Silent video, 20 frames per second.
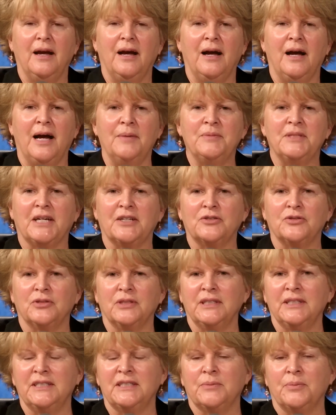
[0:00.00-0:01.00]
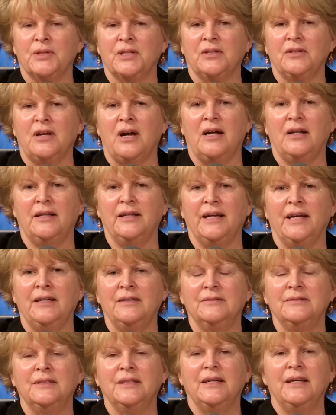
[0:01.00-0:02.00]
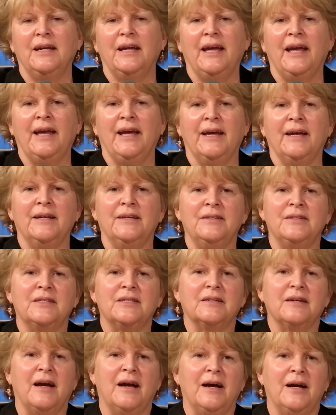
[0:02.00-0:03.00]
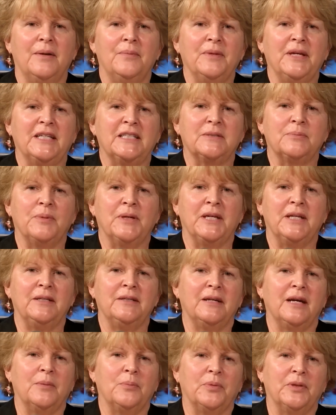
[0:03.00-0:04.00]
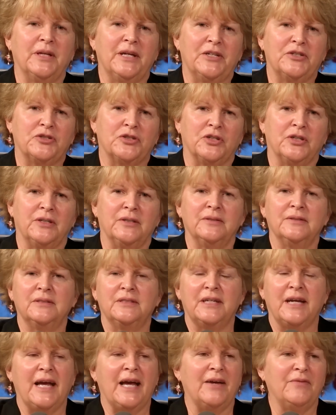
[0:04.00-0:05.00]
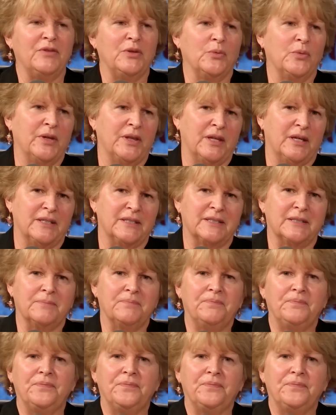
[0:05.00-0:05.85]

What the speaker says: I'm Dr. Elizabeth Lolli, and it's been a pleasure to have you with us.